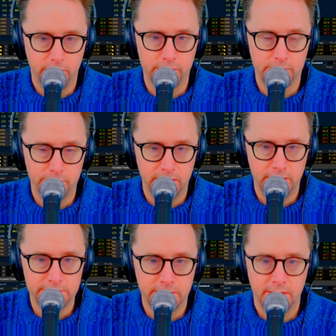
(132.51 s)
your
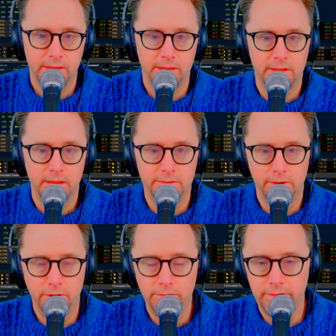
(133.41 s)
means. And I
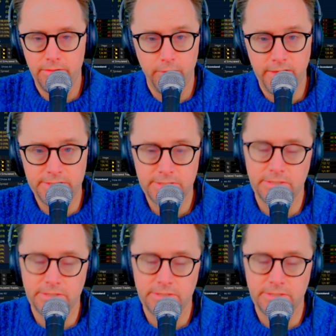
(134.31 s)
know that when